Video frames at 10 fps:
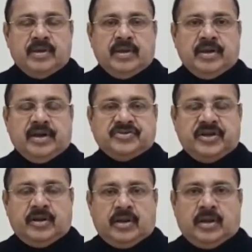increase
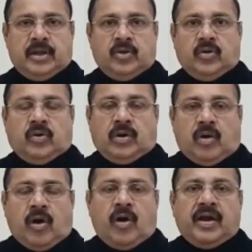in, you know,
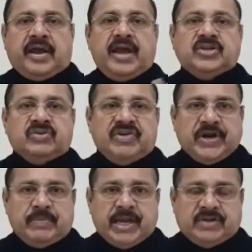all kinds of
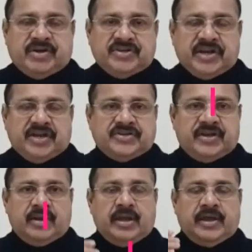economic activities, increase in